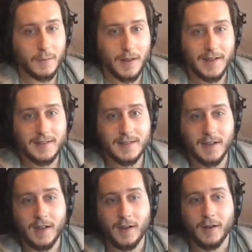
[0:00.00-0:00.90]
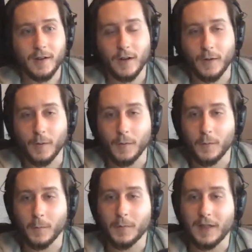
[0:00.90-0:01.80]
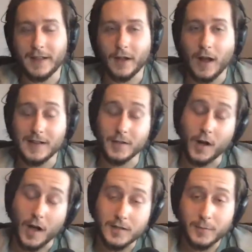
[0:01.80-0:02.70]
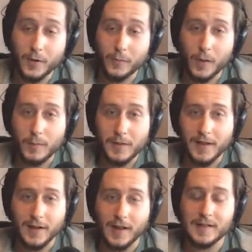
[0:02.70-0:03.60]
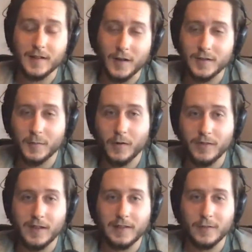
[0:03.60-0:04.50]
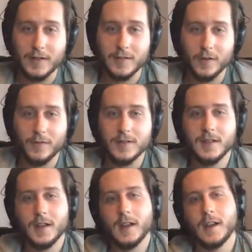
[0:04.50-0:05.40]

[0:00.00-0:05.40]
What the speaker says: plans, like as a customer, probably like as a customer of the internet service.